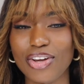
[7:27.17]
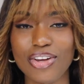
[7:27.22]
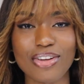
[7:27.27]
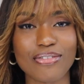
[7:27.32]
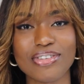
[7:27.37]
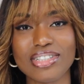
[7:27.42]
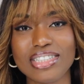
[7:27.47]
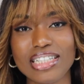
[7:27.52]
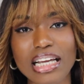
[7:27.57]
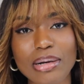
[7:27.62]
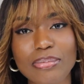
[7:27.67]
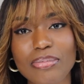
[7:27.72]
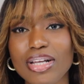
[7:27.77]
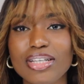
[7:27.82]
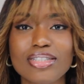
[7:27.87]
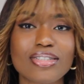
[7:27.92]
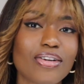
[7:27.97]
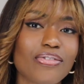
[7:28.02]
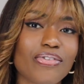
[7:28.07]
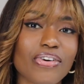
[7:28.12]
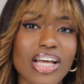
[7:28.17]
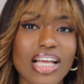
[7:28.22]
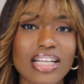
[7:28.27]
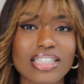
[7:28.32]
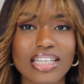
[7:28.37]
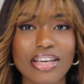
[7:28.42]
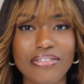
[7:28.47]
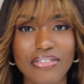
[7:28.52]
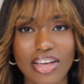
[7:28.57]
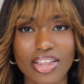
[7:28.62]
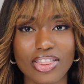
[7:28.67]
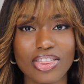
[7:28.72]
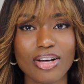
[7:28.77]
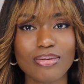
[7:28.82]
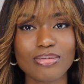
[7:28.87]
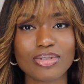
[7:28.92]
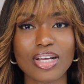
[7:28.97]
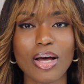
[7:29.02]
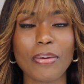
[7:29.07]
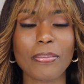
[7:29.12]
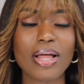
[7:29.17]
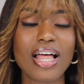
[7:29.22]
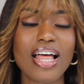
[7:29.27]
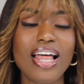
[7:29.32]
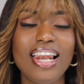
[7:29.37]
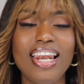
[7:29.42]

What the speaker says: If you did, please don't forget to give it a thumbs up.